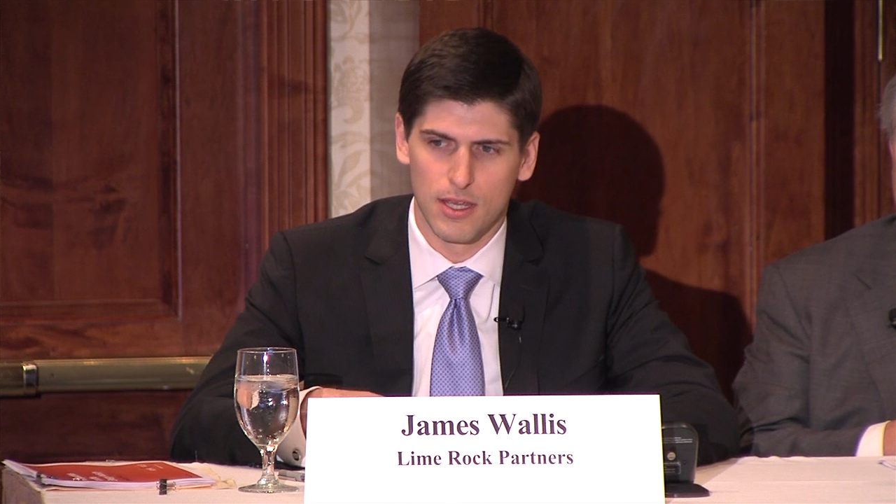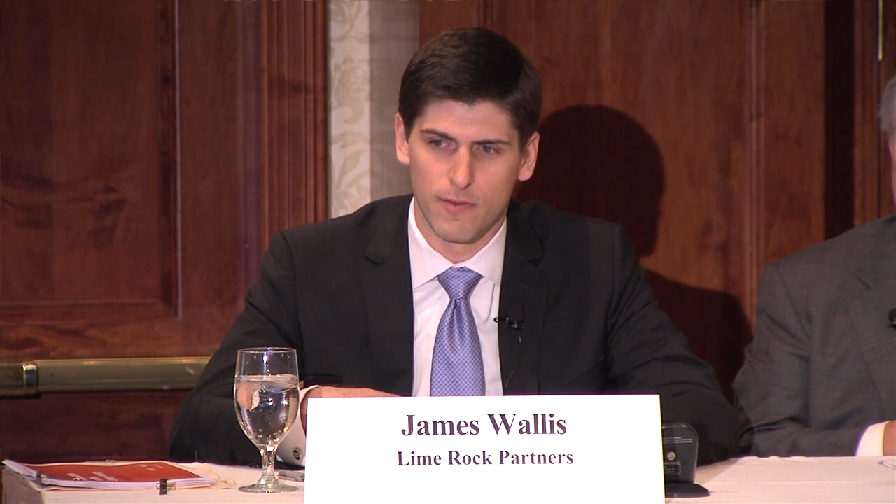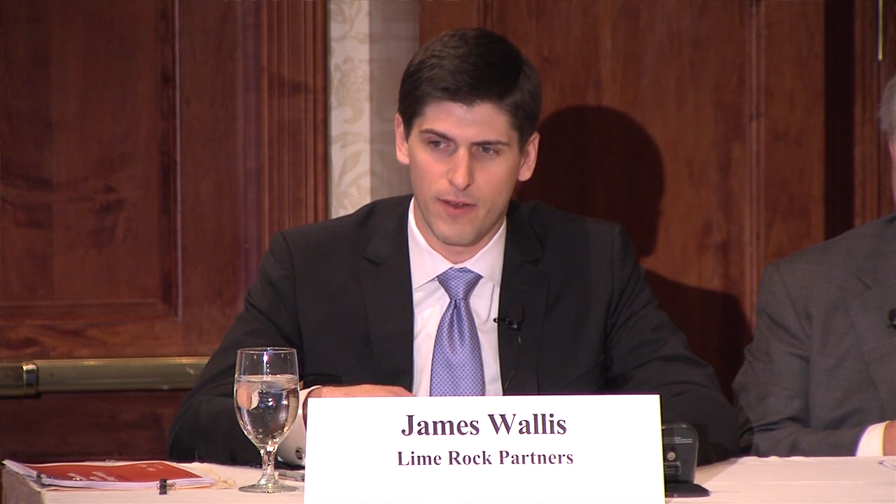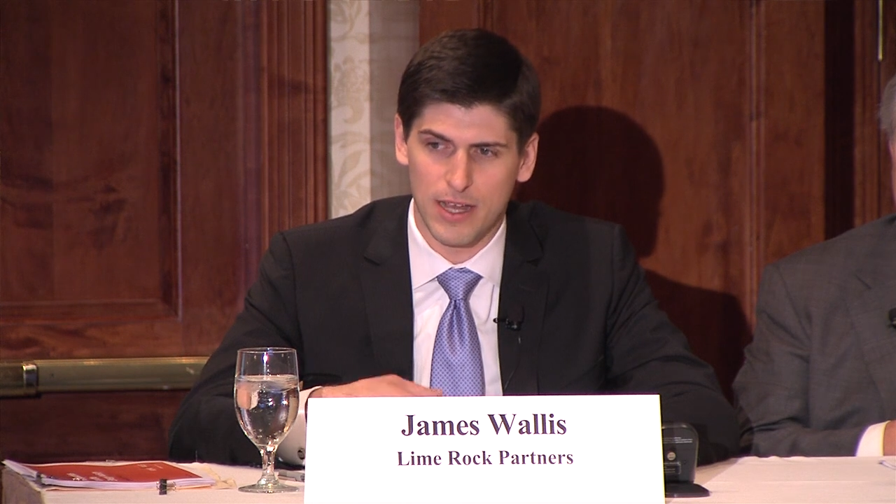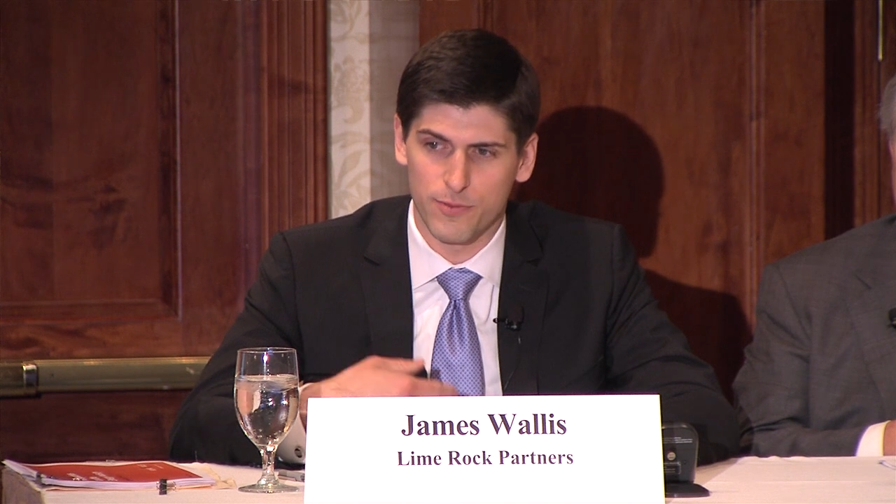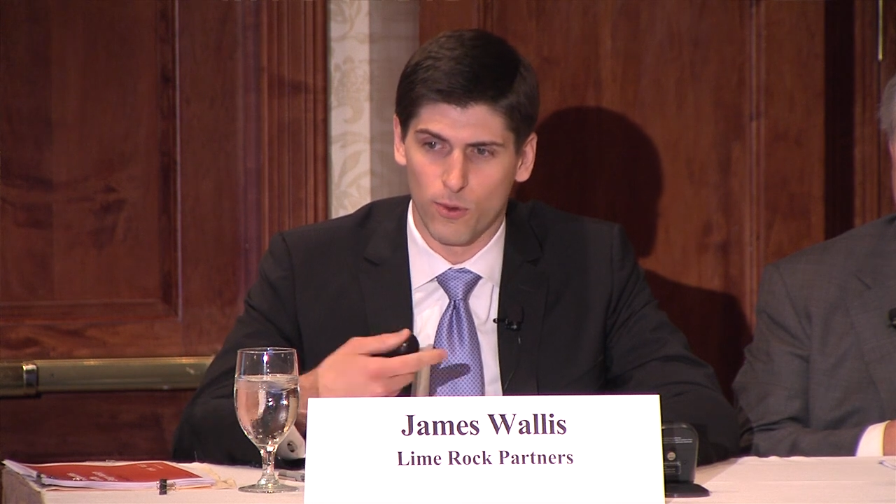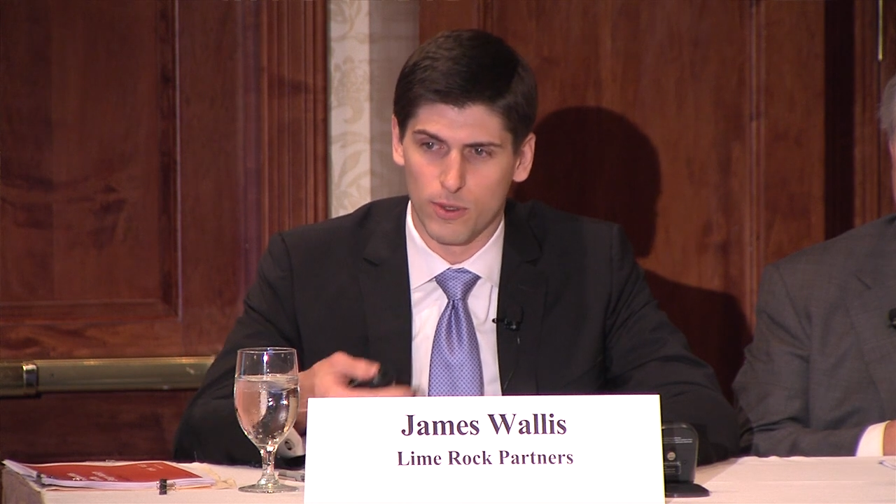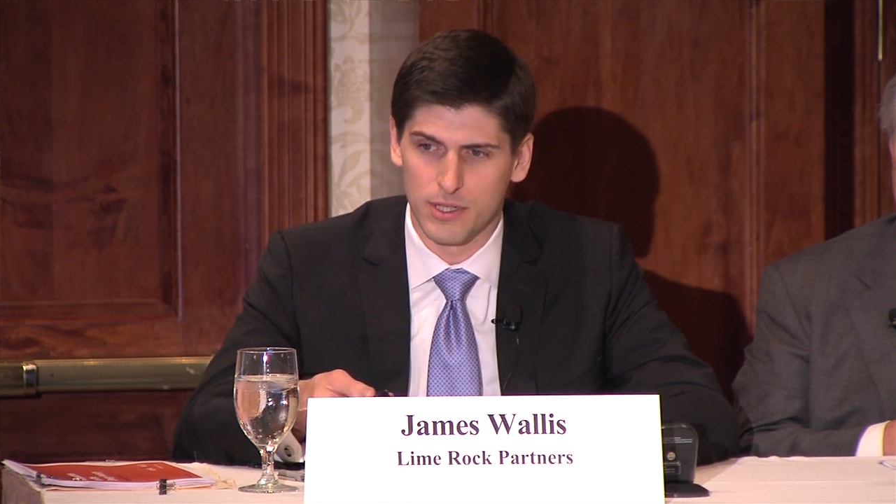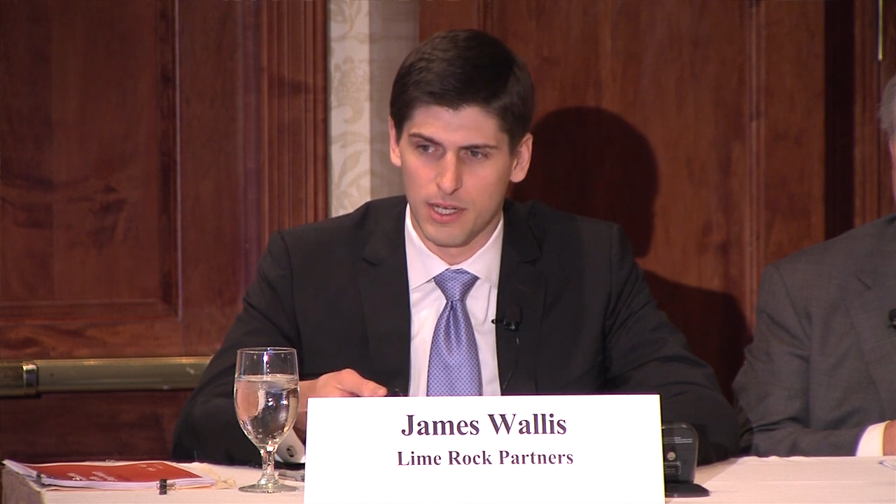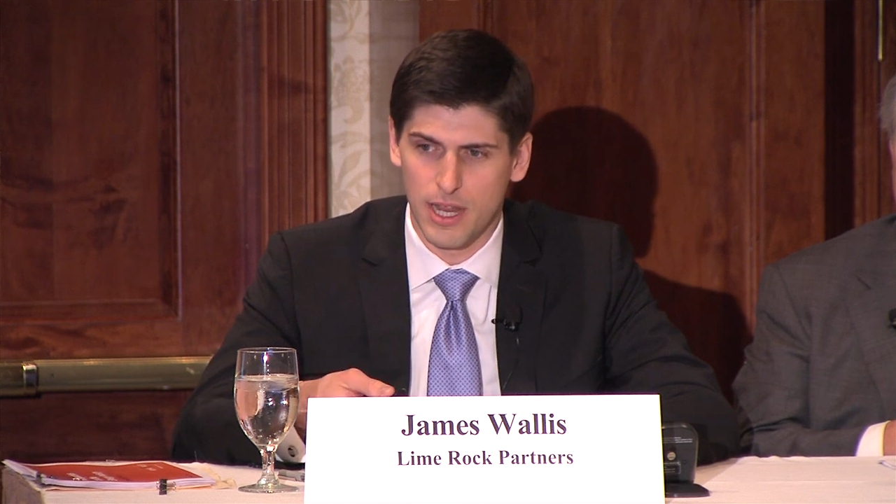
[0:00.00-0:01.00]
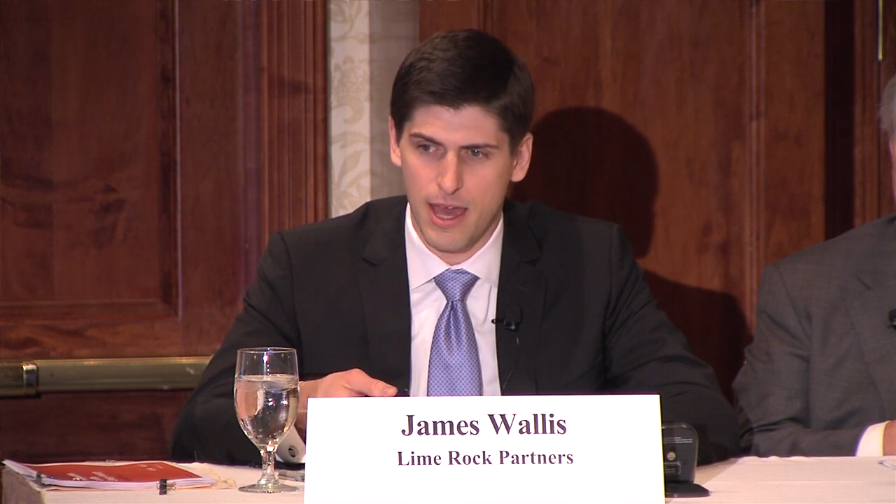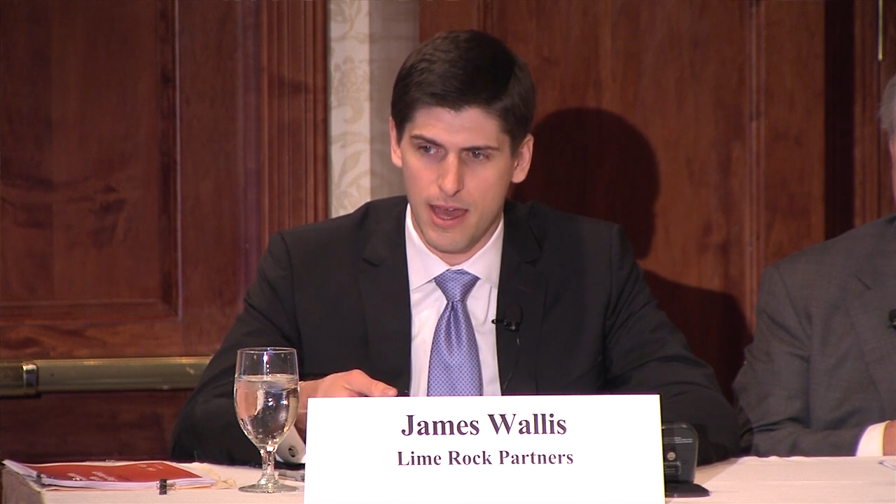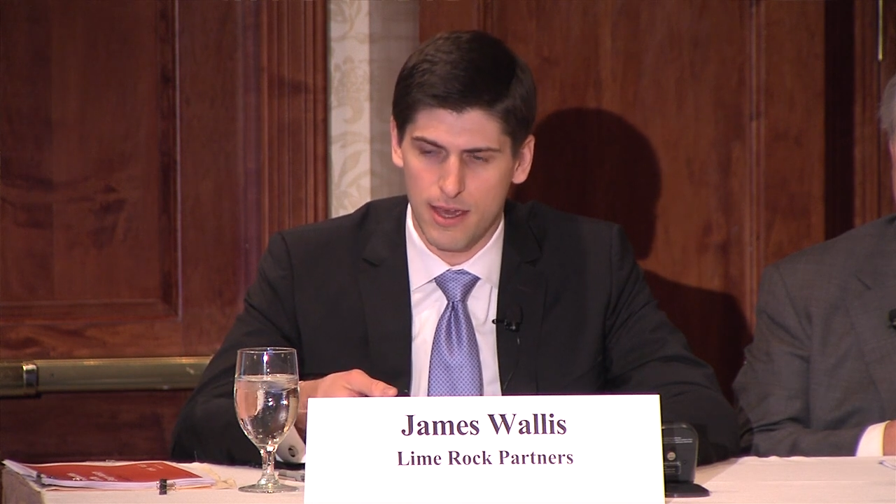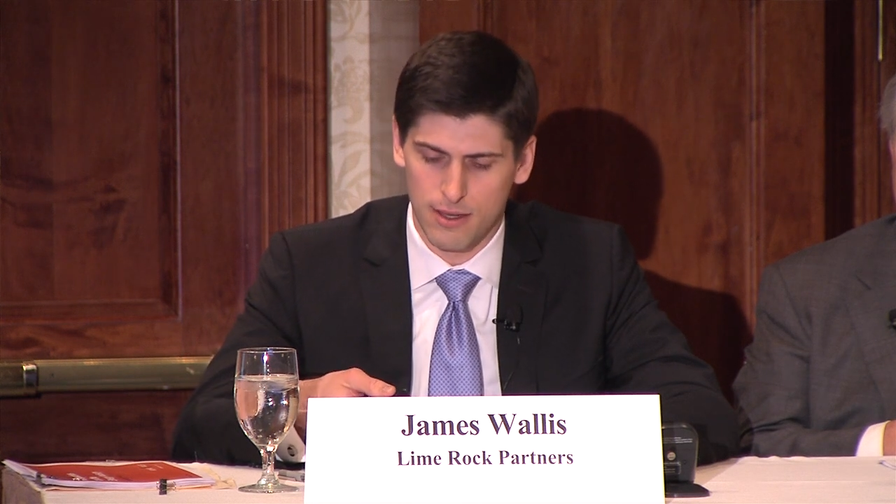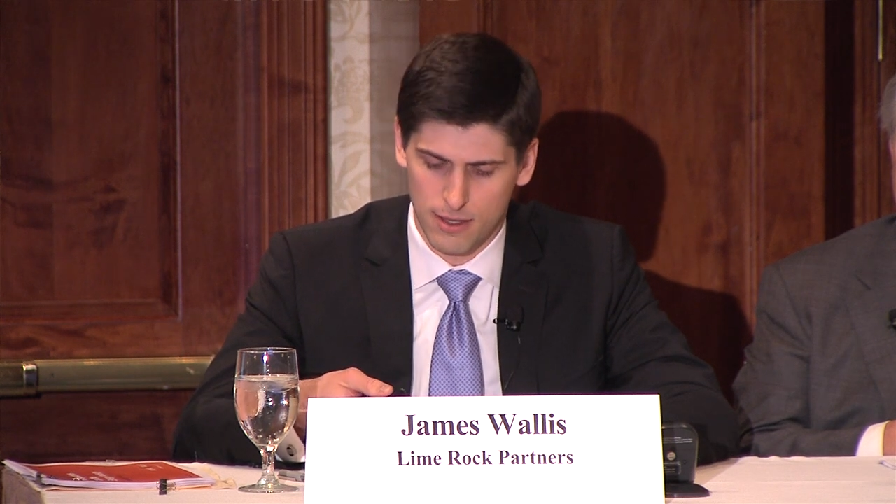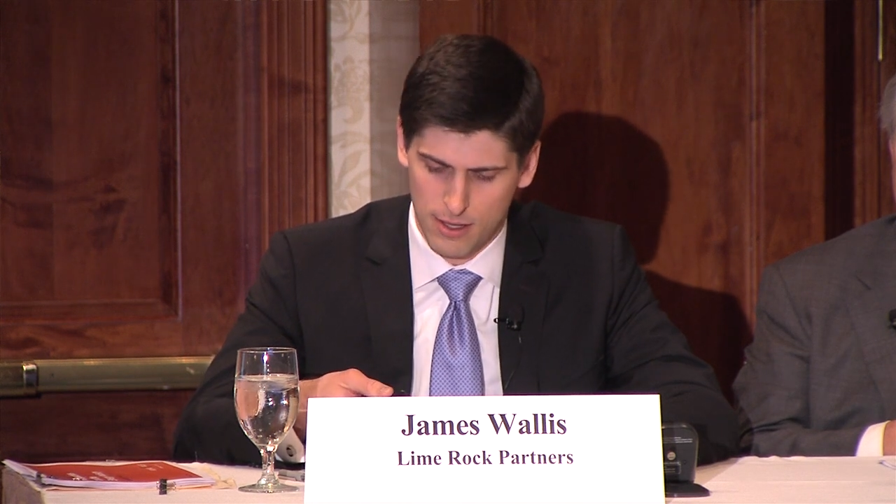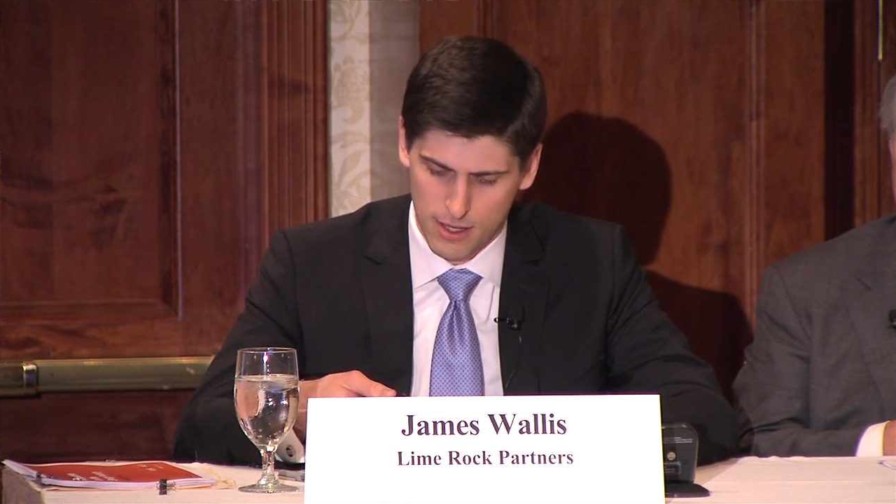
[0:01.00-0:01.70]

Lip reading: You fast forward to today,